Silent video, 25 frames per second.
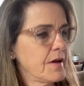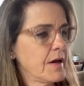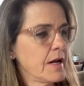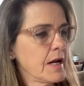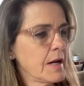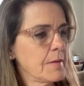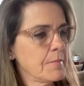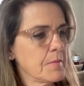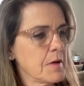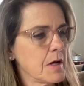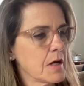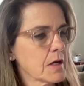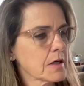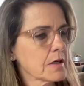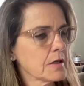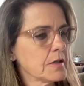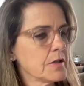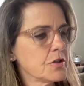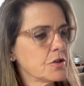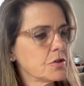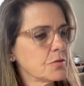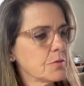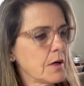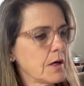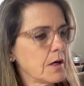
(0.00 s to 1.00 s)
and I'm not going
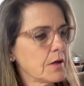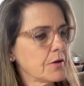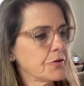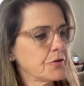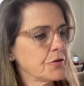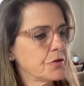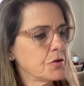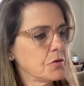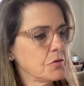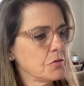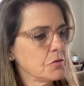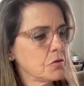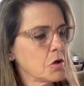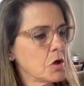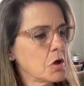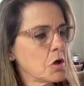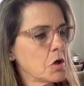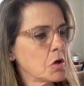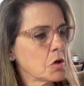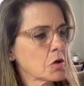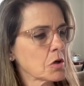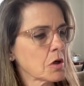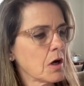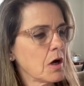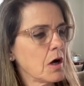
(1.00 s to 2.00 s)
to dwell too
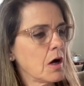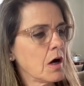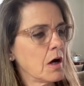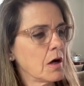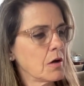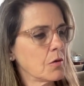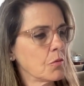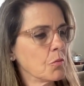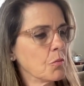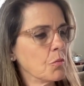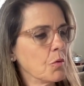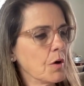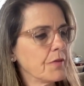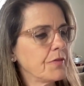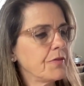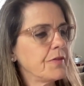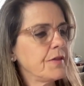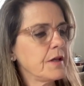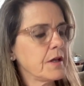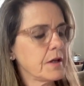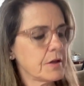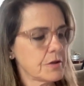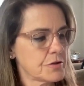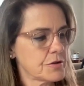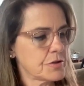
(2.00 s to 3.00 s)
long on what
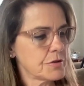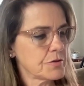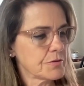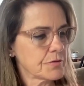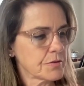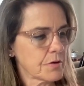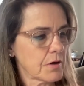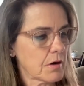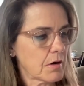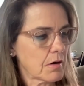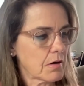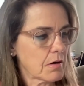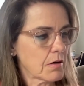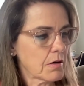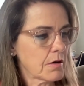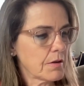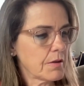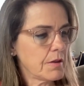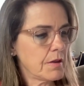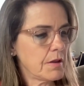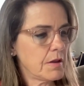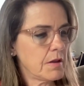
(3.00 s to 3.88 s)
the issues are.